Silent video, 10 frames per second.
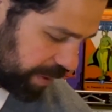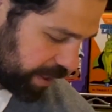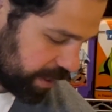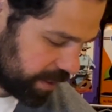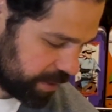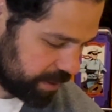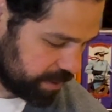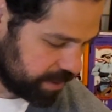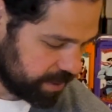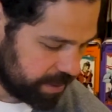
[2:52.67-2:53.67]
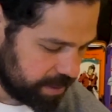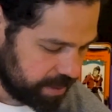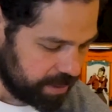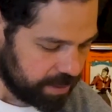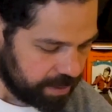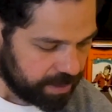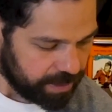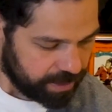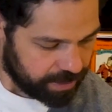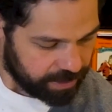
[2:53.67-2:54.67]
here.
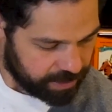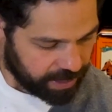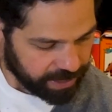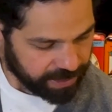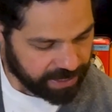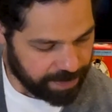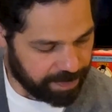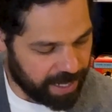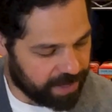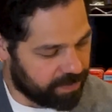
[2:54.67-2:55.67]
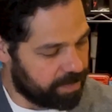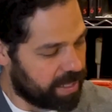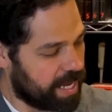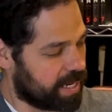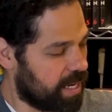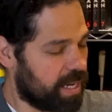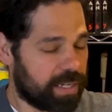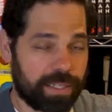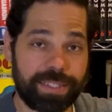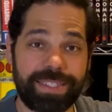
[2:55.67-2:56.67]
Let's take a step back from
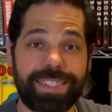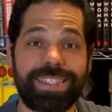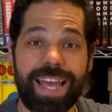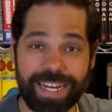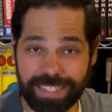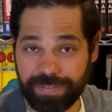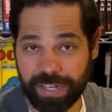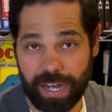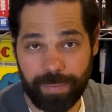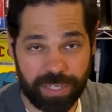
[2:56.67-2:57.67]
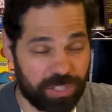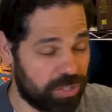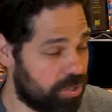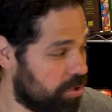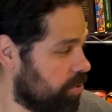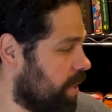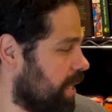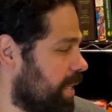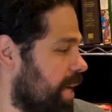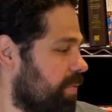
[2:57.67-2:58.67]
Blackhawk. Detective Comics
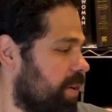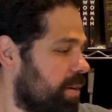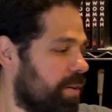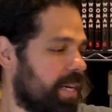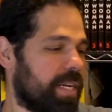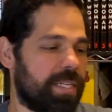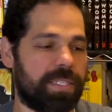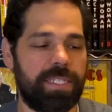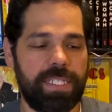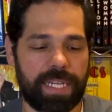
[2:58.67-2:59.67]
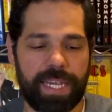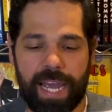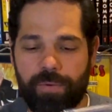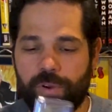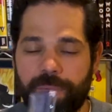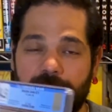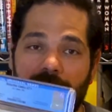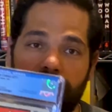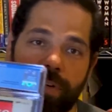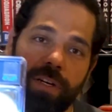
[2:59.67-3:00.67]
211. All right, guys. This is a Catwoman
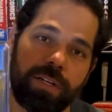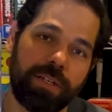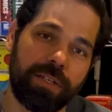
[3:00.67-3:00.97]
cover.